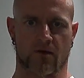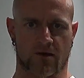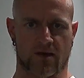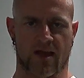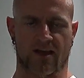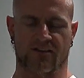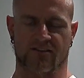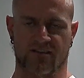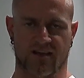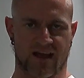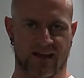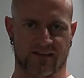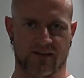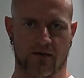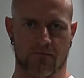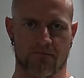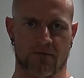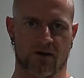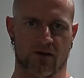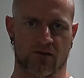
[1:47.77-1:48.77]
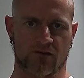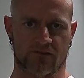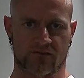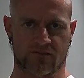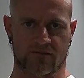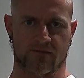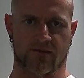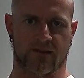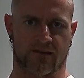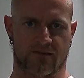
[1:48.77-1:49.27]
hexagon
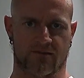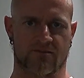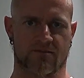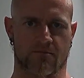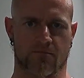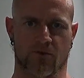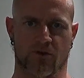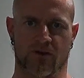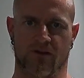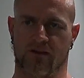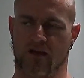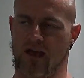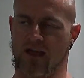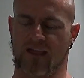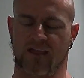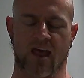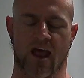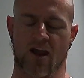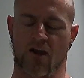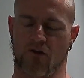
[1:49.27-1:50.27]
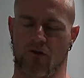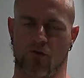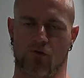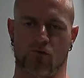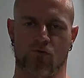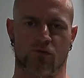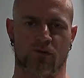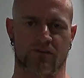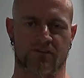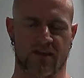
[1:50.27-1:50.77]
dumbbells, and somebody, I don't know
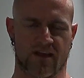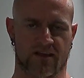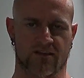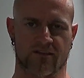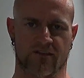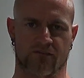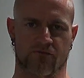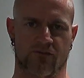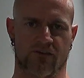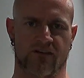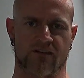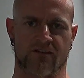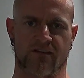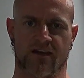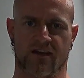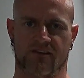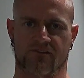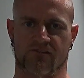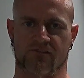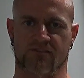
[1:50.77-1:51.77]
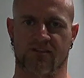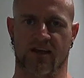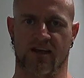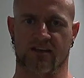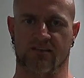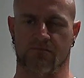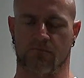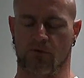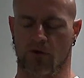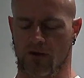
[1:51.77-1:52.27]
who exactly created the
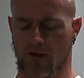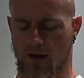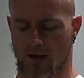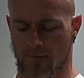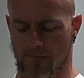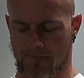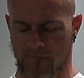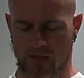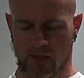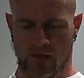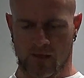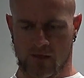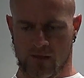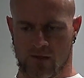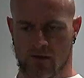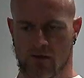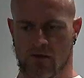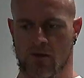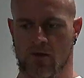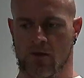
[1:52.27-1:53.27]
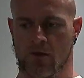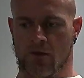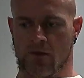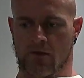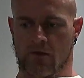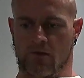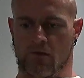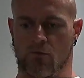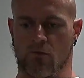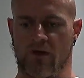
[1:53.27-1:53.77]
exercise, but
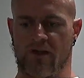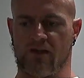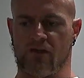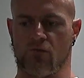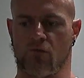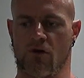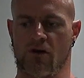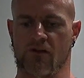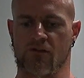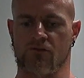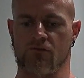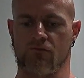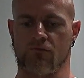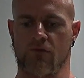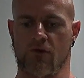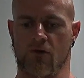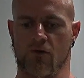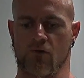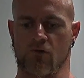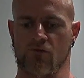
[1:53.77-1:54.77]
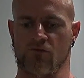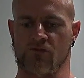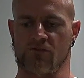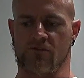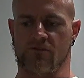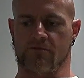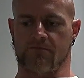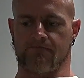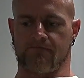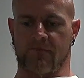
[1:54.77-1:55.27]
the way you want to do
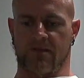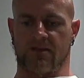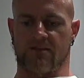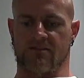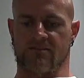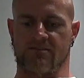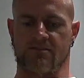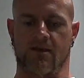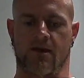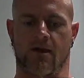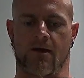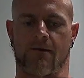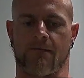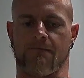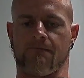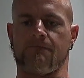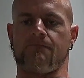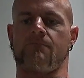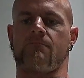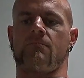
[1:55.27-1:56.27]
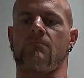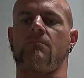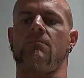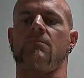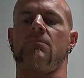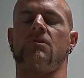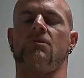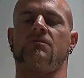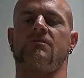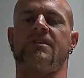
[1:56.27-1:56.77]
those is
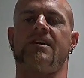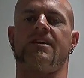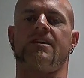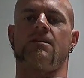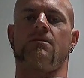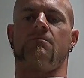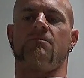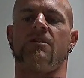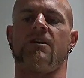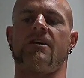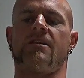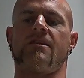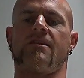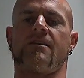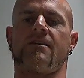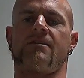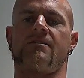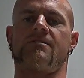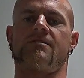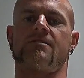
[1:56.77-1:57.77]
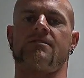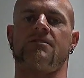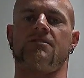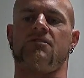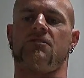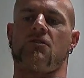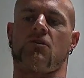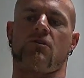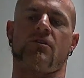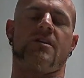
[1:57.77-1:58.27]
you'll take them like this,
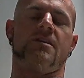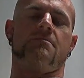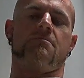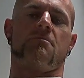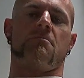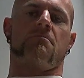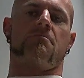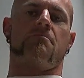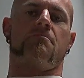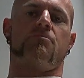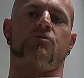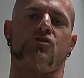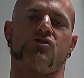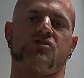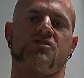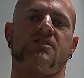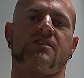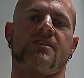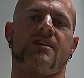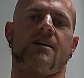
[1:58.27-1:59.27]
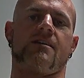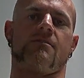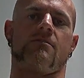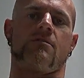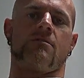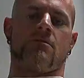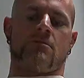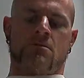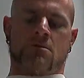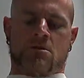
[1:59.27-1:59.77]
keep them pushed
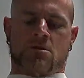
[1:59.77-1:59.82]
together,